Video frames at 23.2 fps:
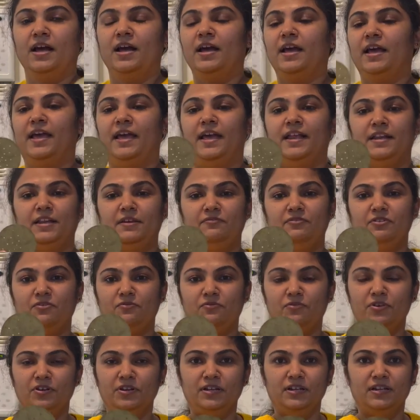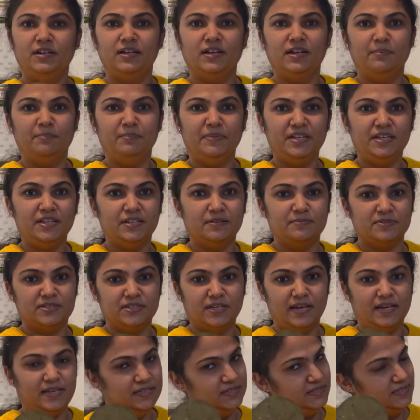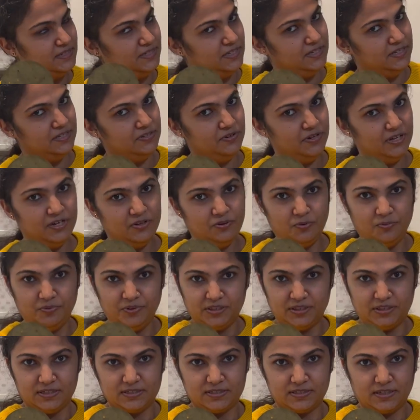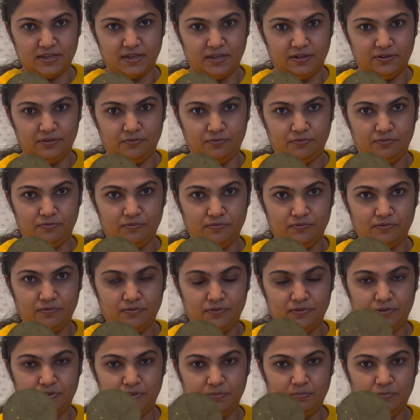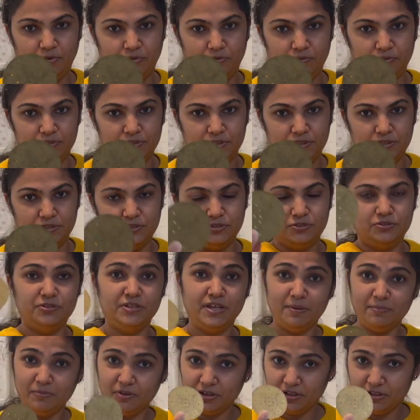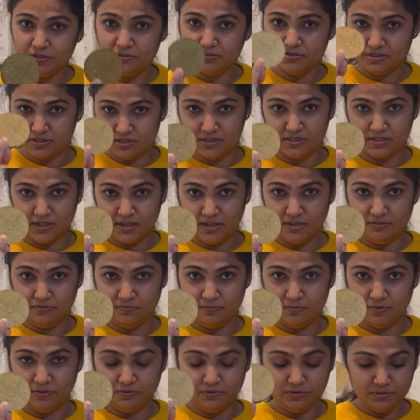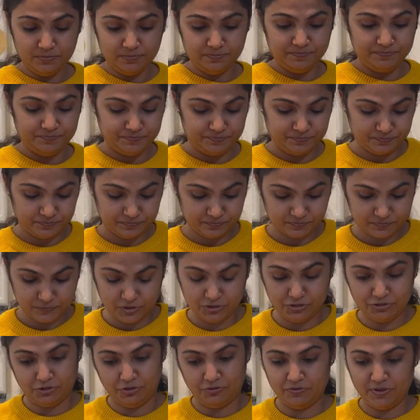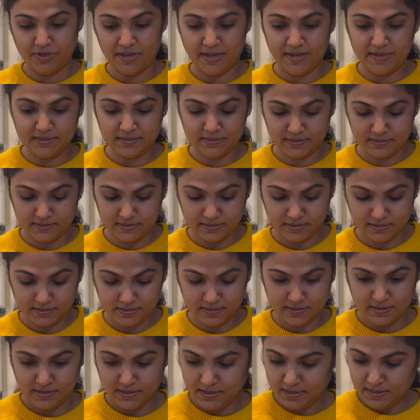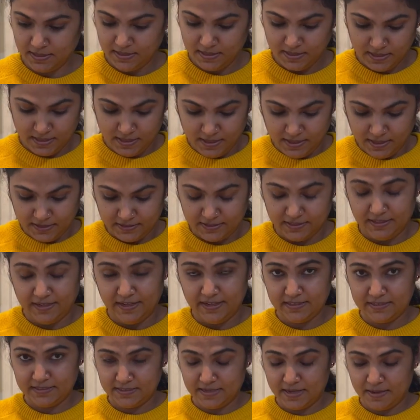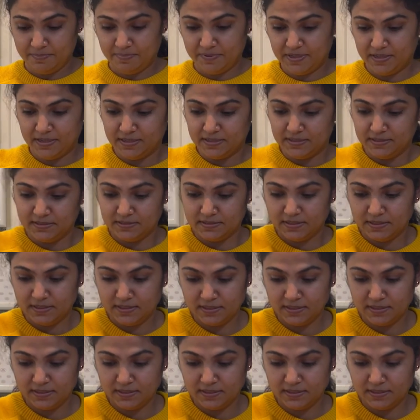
And if you want a medium sized, you can go with this kind of mold. So today I'm going to use this kind of mold to show you guys. The next step is